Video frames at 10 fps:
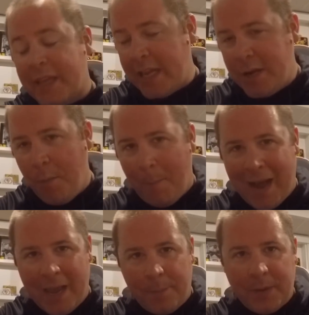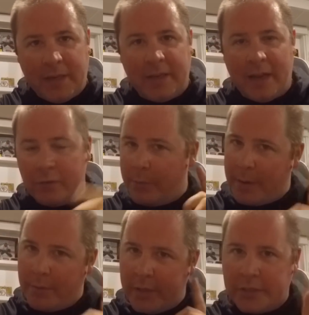In my opinion, now
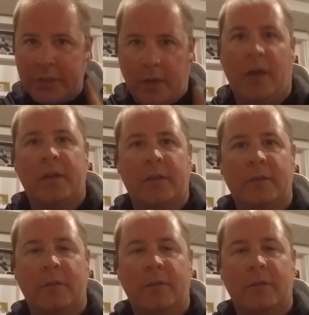remember this talk.